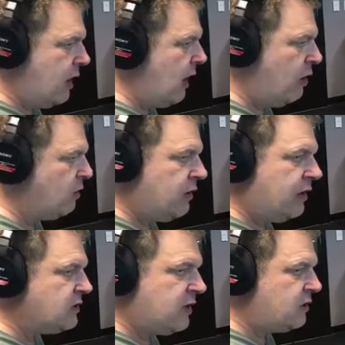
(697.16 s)
Elle
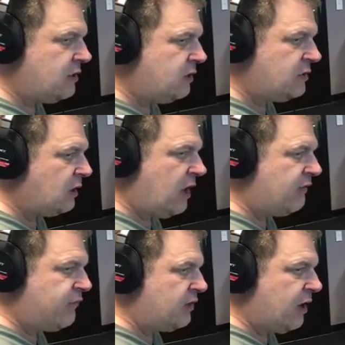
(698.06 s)
is a
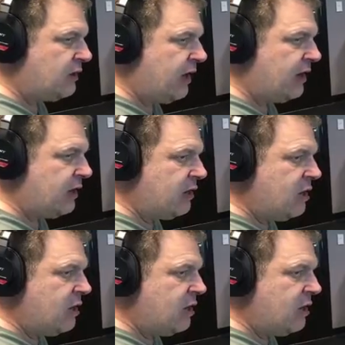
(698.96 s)
delightful young lady.